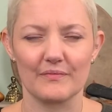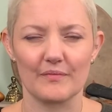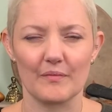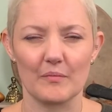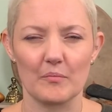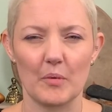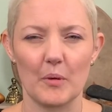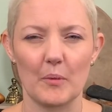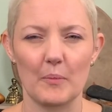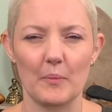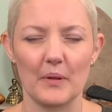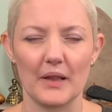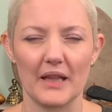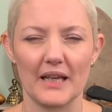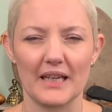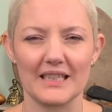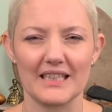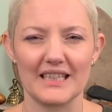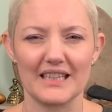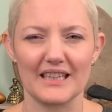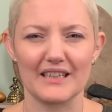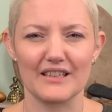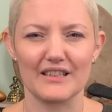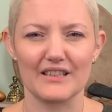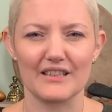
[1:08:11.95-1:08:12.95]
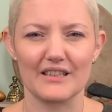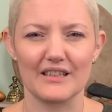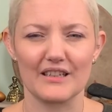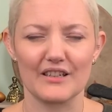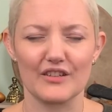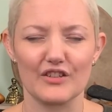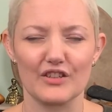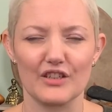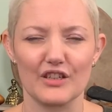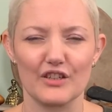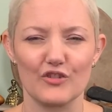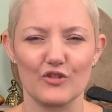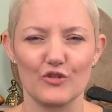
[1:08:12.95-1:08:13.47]
but blessings
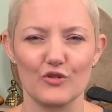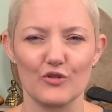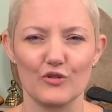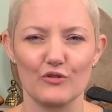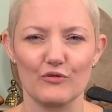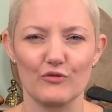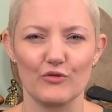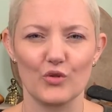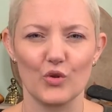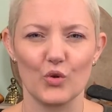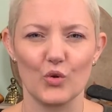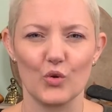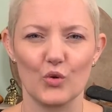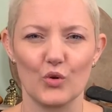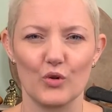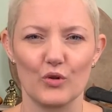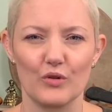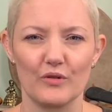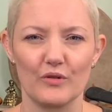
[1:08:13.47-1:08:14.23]
continue to flow.